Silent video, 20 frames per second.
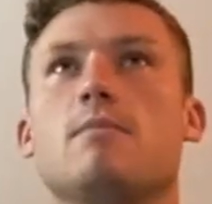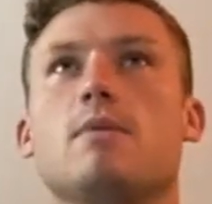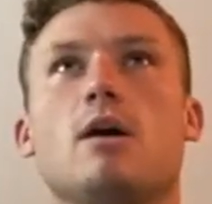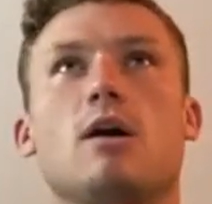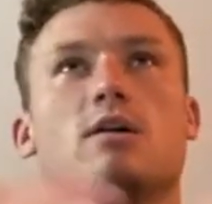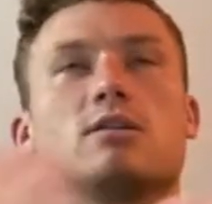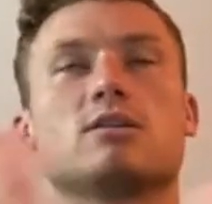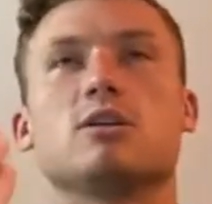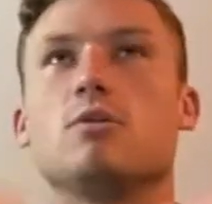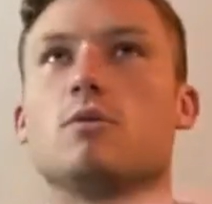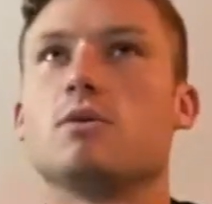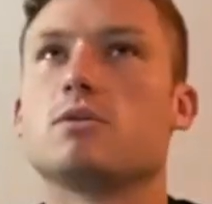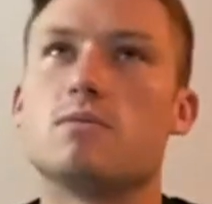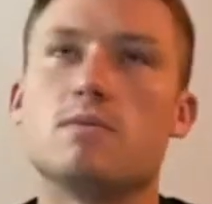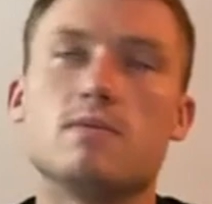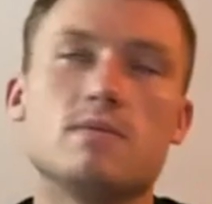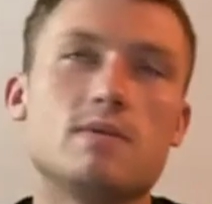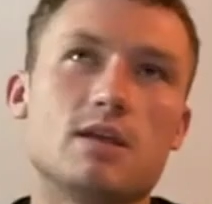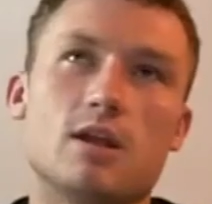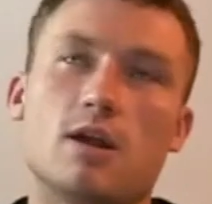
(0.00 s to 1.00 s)
Also, with
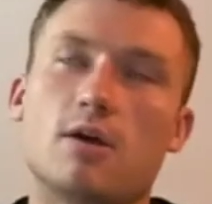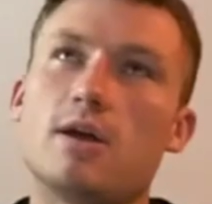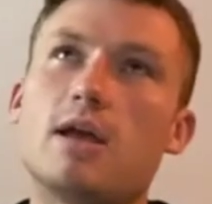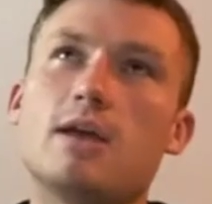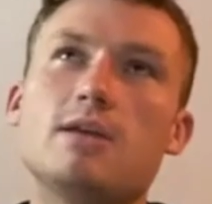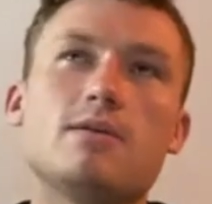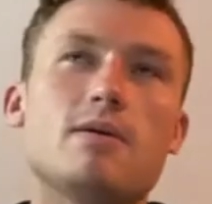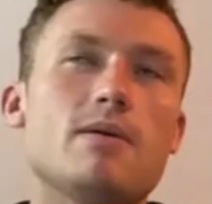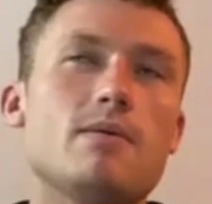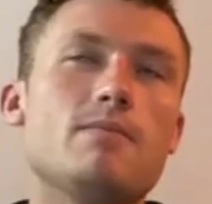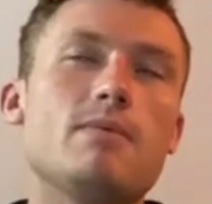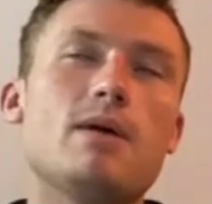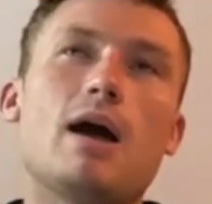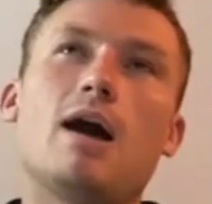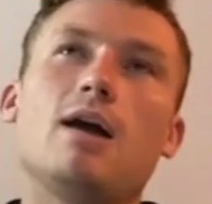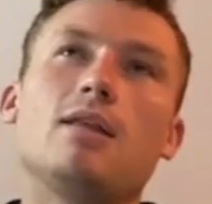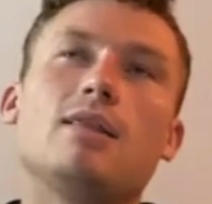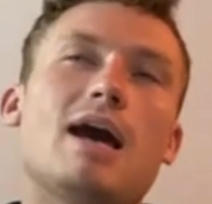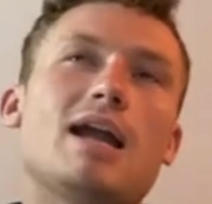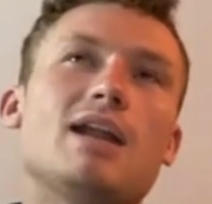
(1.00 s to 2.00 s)

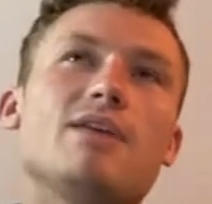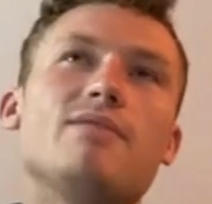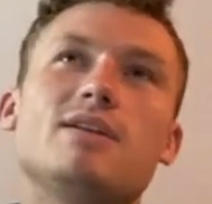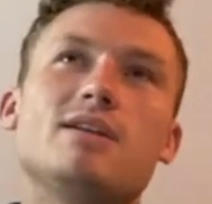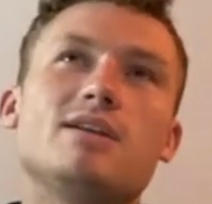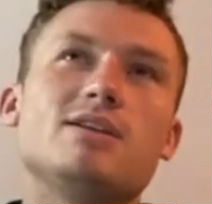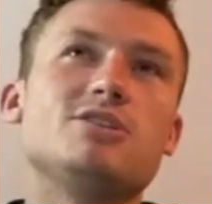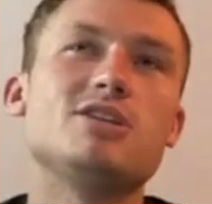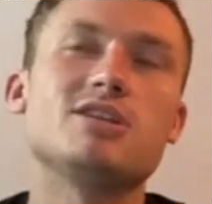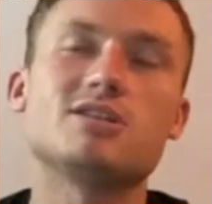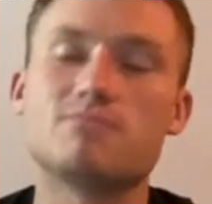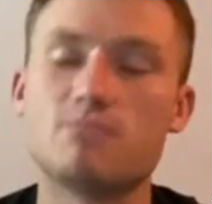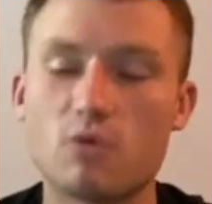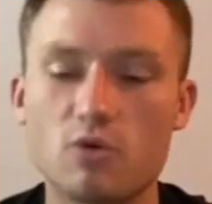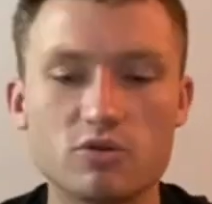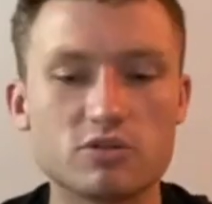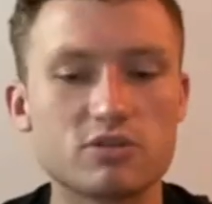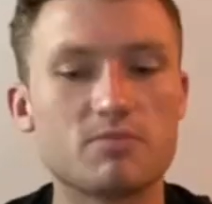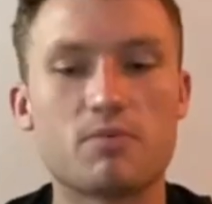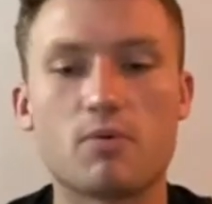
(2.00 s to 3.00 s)
a lot of it is just
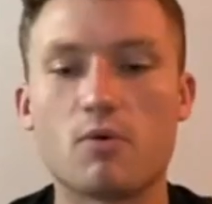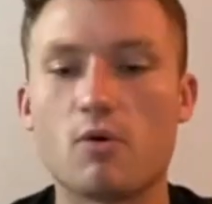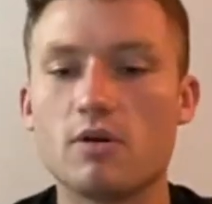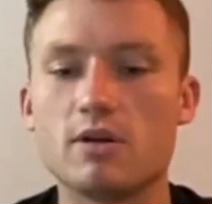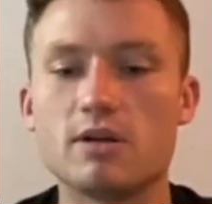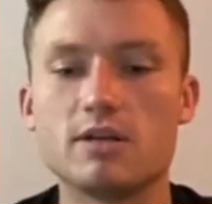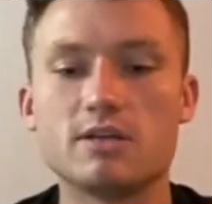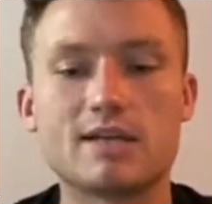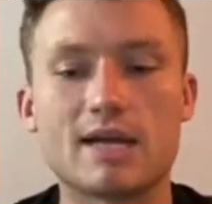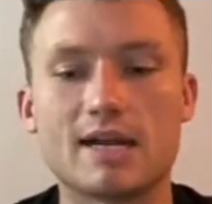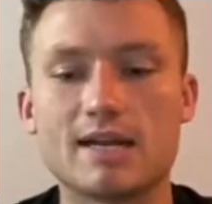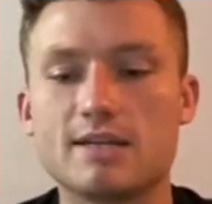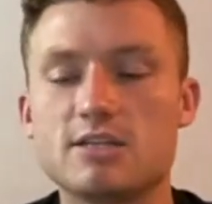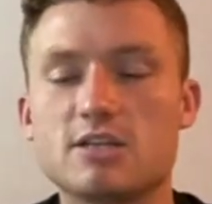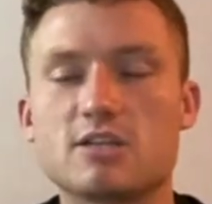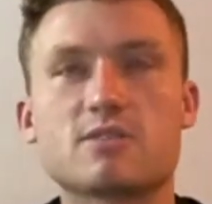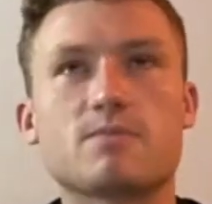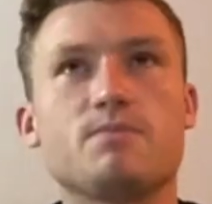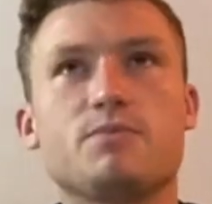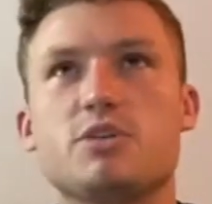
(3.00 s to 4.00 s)
moral support and kind of
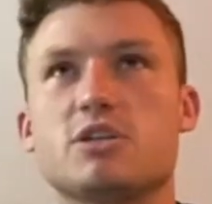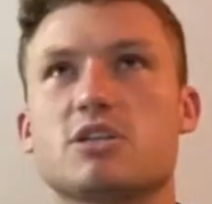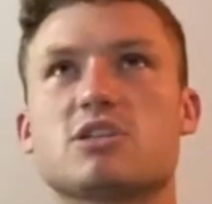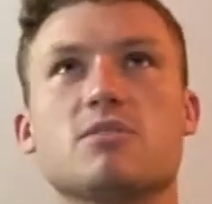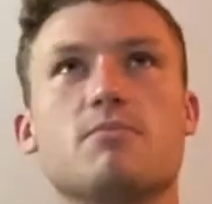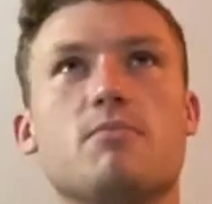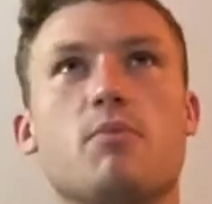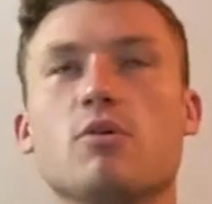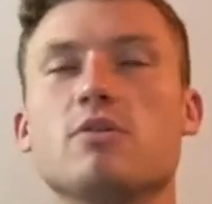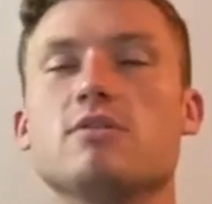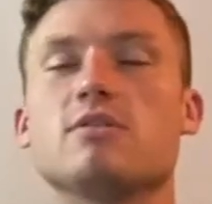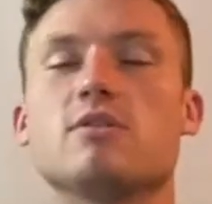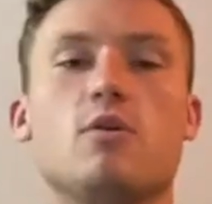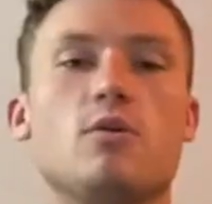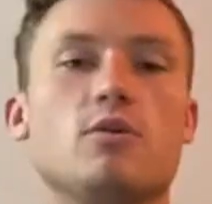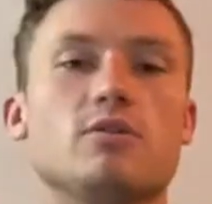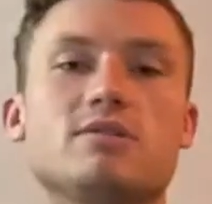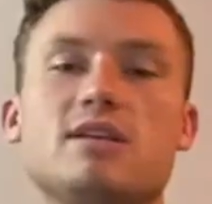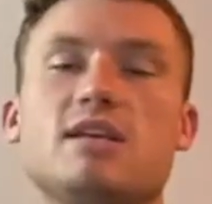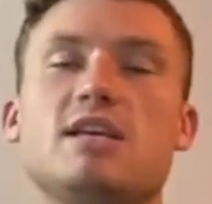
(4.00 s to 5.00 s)
just supporting the
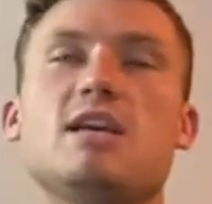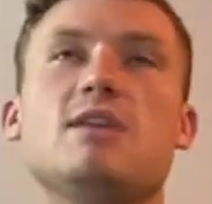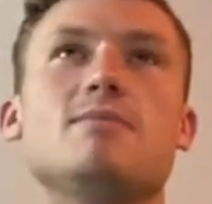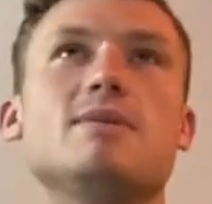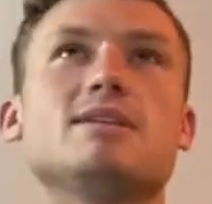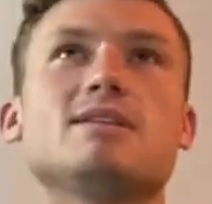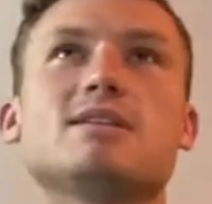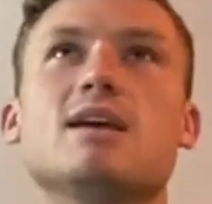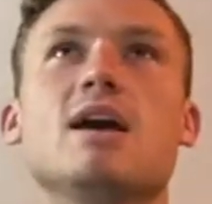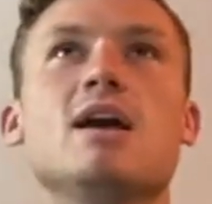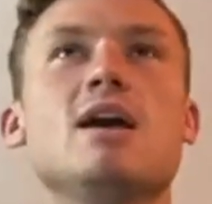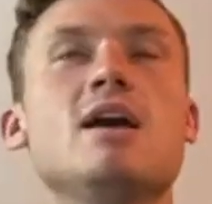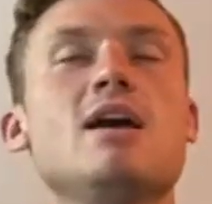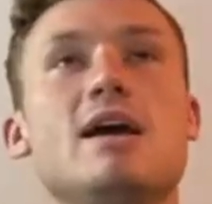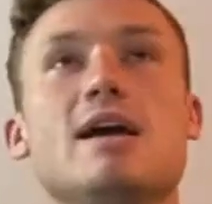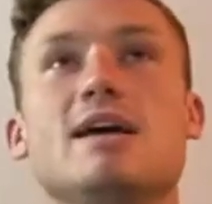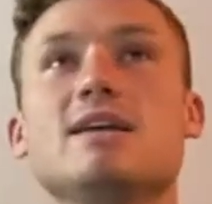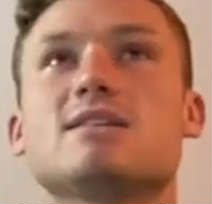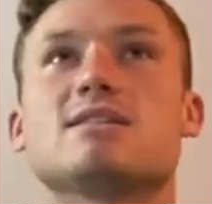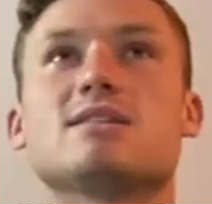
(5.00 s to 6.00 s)
whole team.
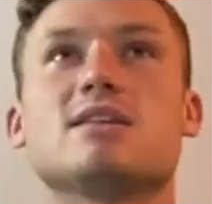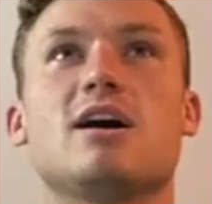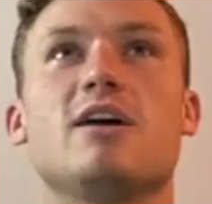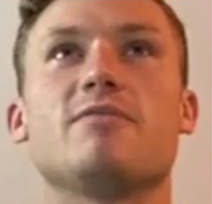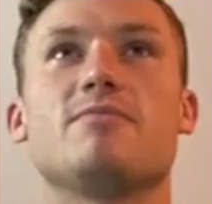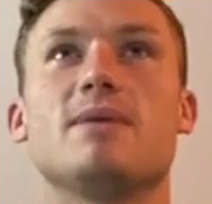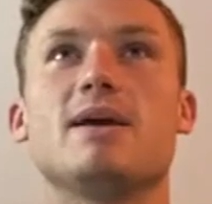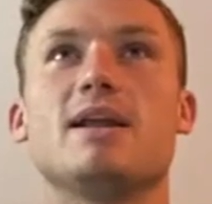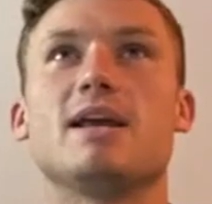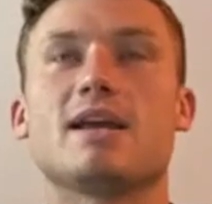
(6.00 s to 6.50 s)
It's tough, man.